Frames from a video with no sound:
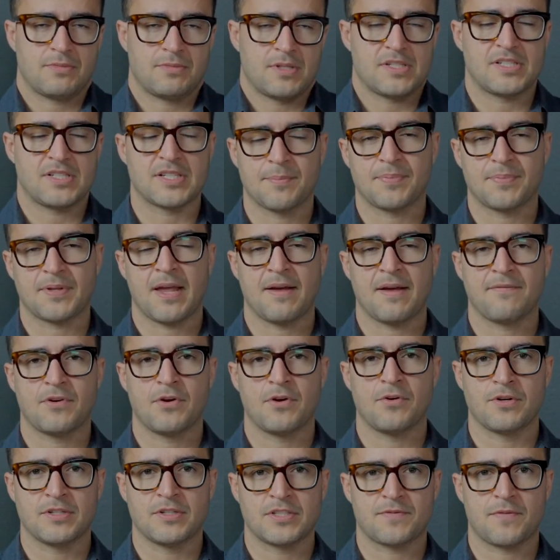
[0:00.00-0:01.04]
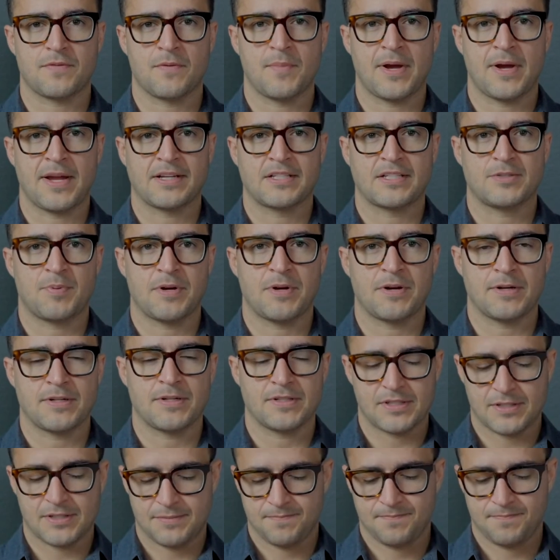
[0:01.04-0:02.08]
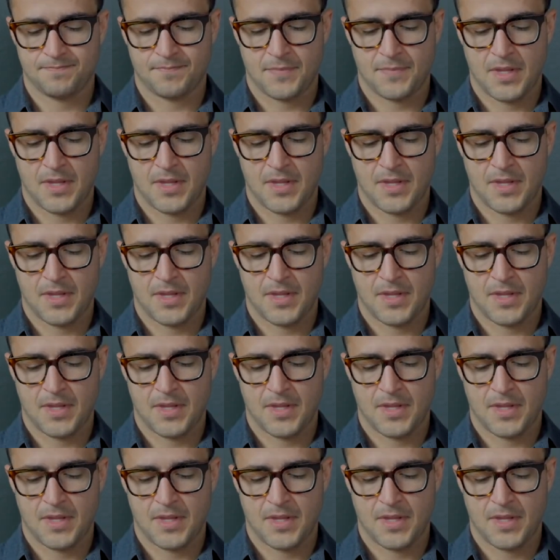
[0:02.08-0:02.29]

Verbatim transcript: This is something I've noticed from my experience.